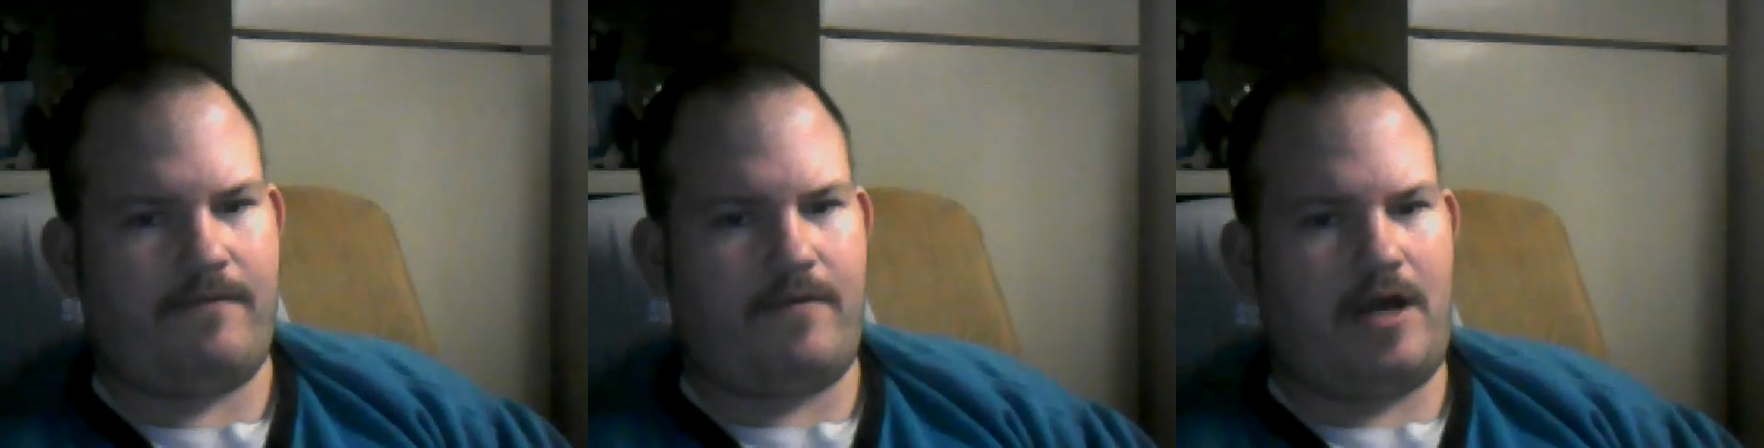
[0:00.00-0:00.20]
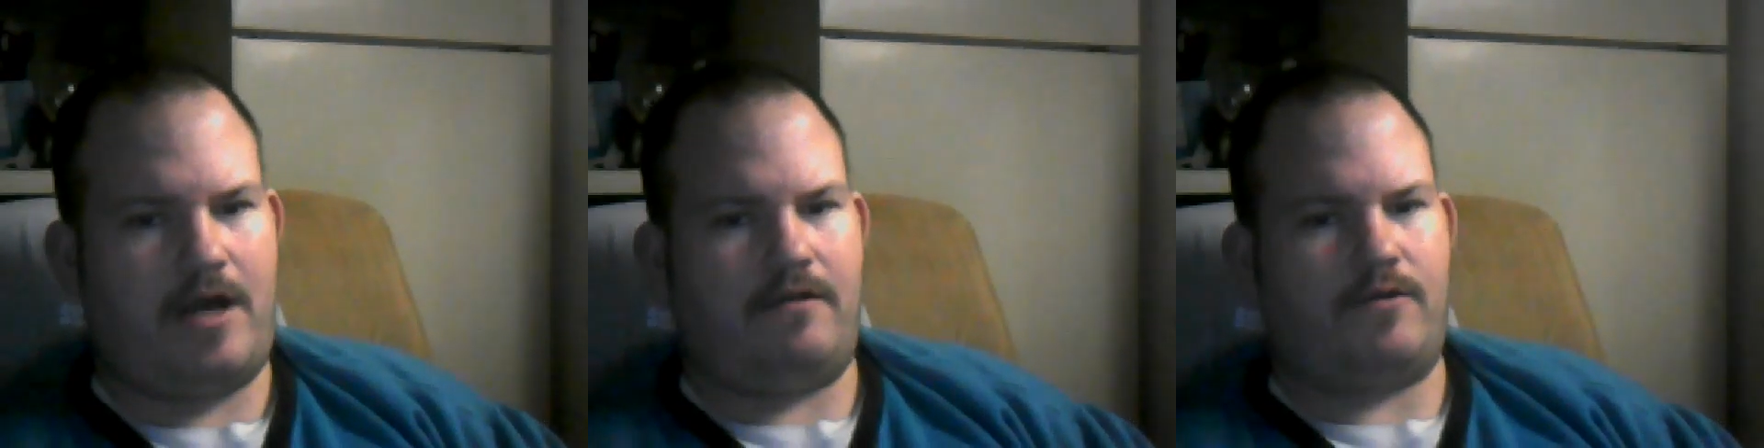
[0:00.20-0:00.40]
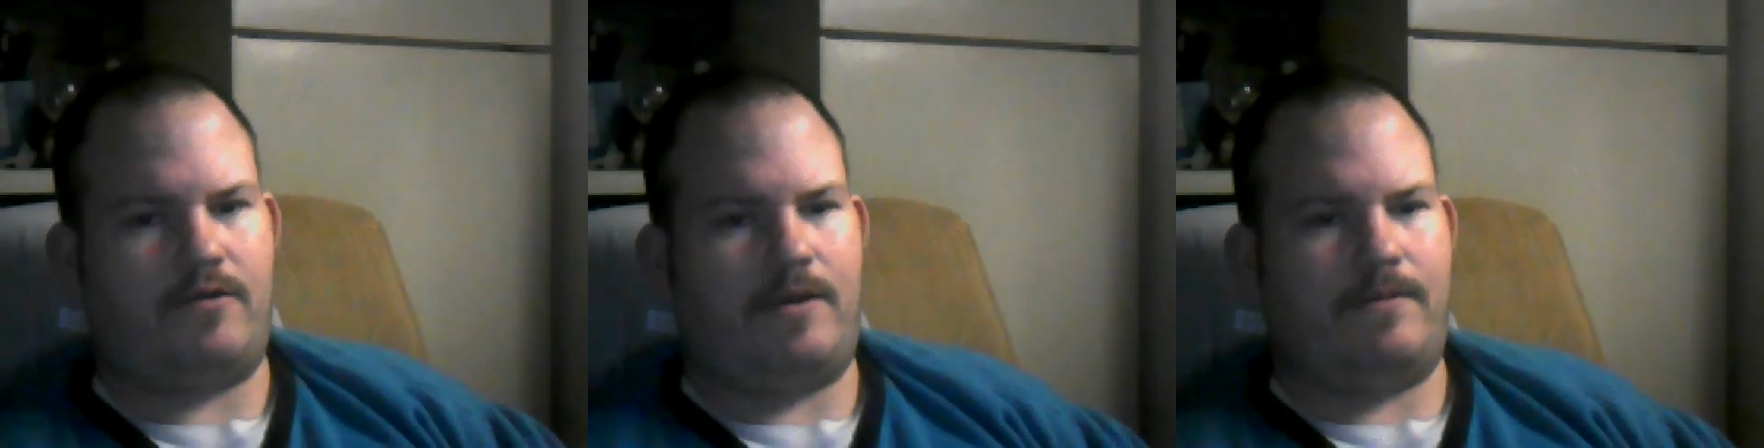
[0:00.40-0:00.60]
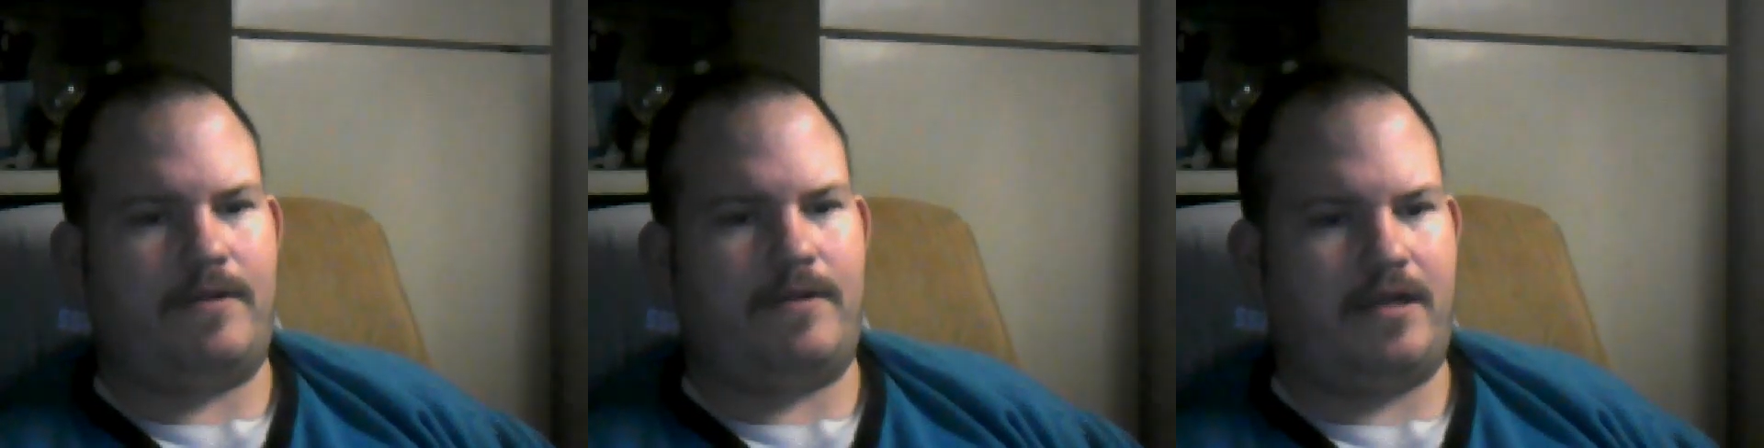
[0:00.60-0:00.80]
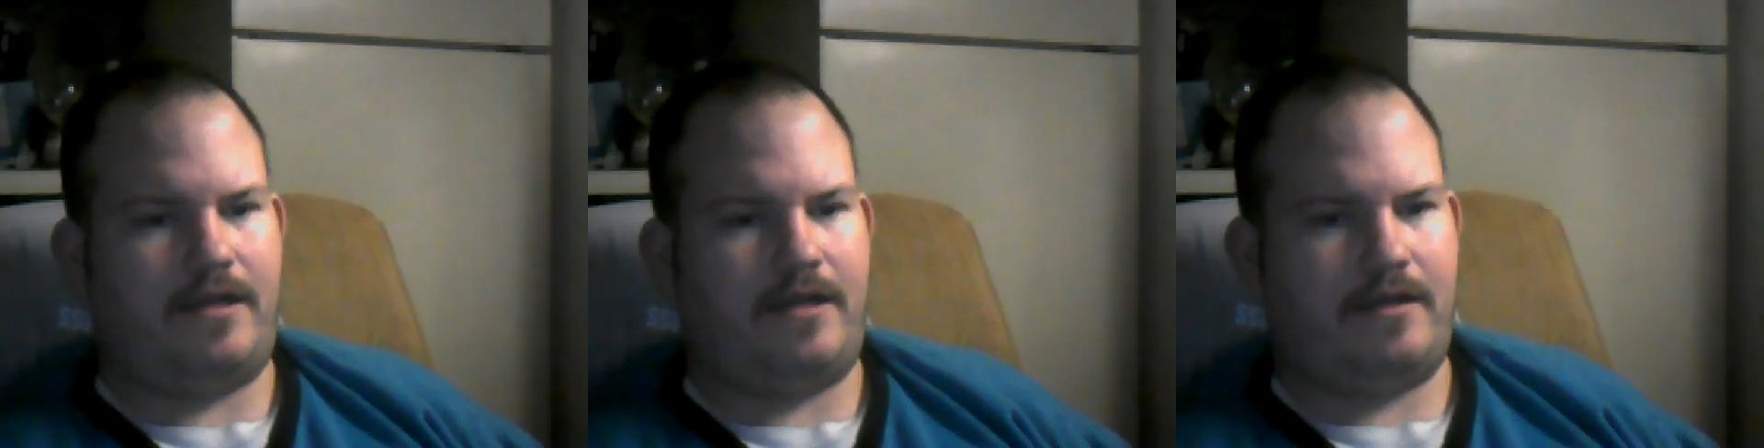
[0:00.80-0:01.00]
Wild's
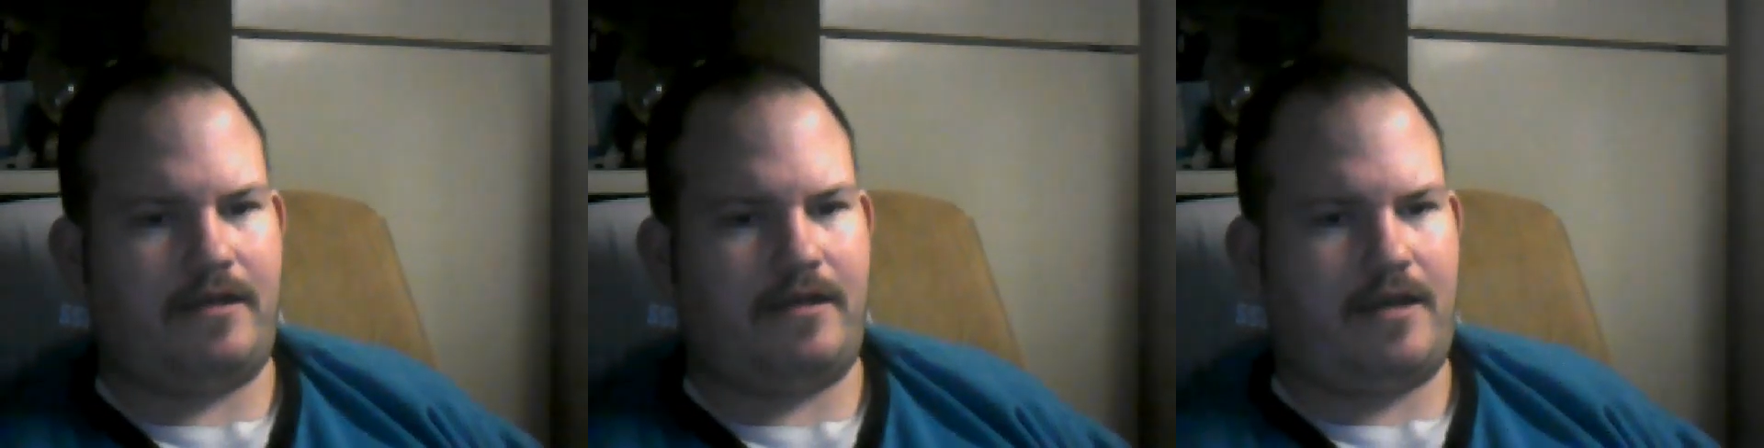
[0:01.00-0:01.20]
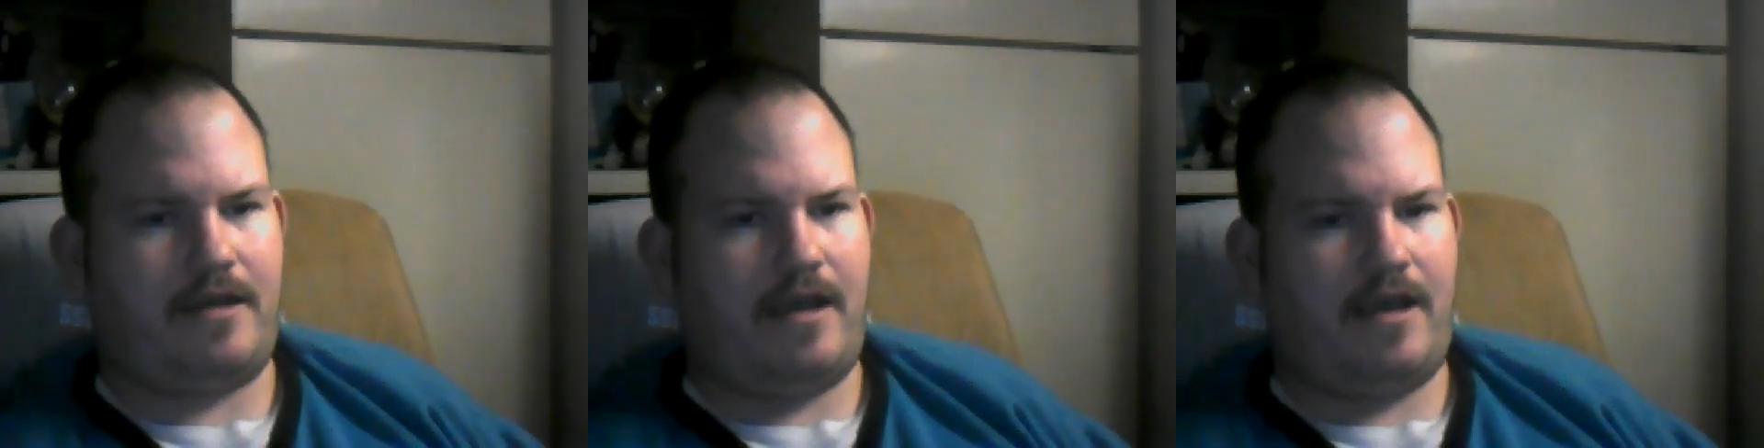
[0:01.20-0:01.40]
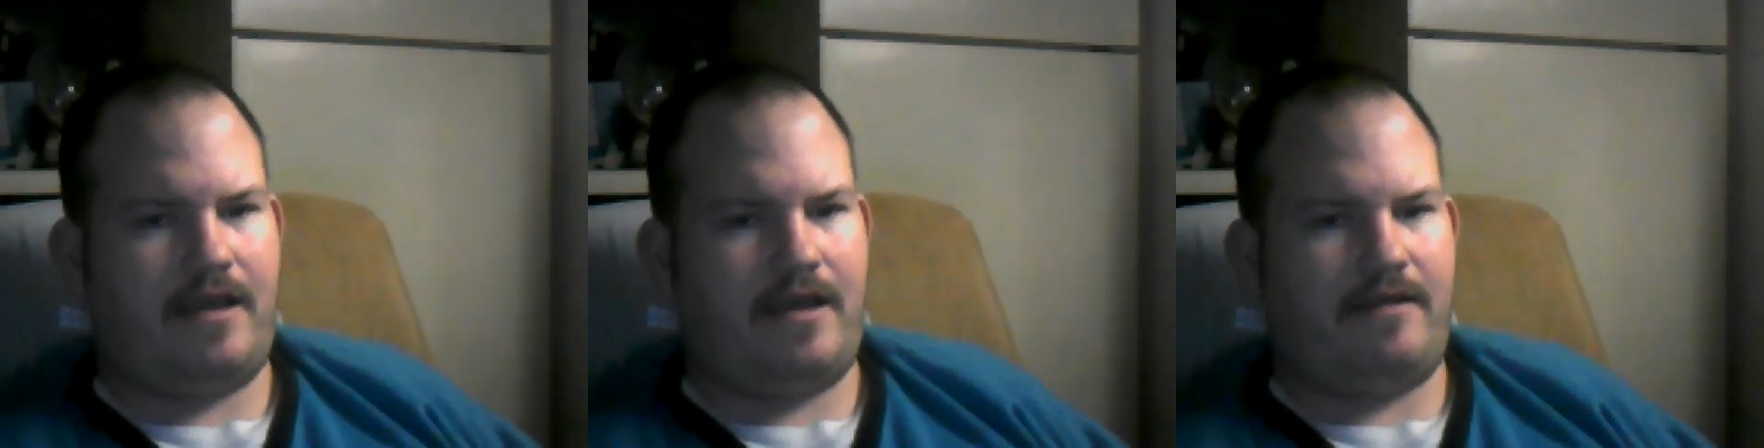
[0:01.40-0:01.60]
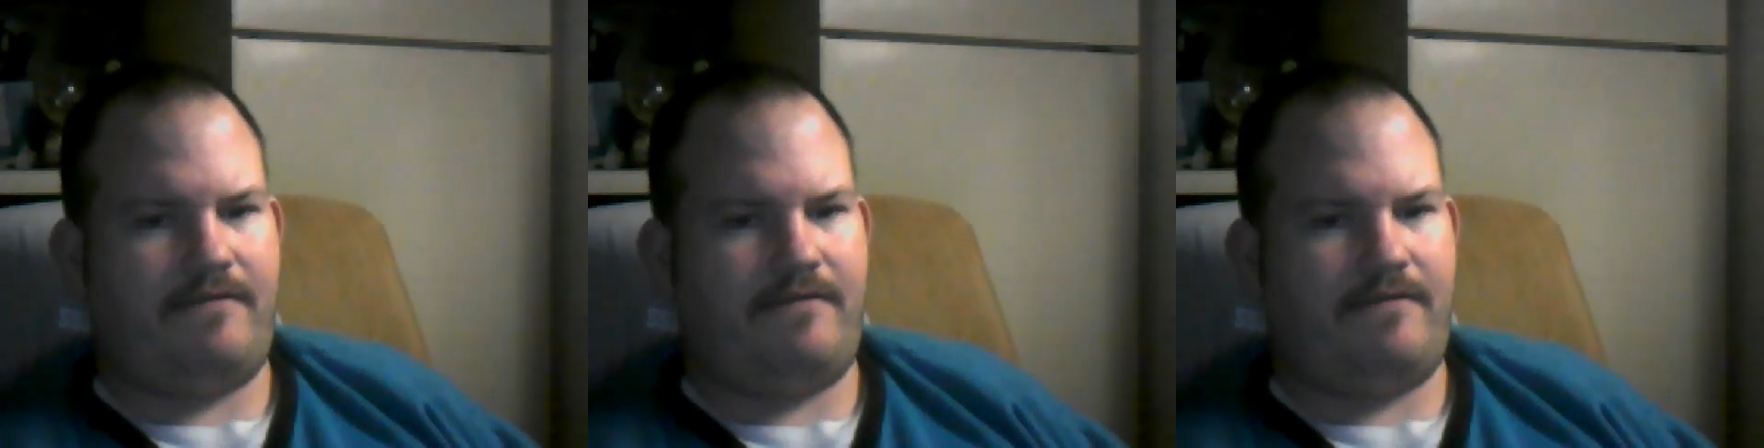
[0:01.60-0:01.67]
website. I hadn't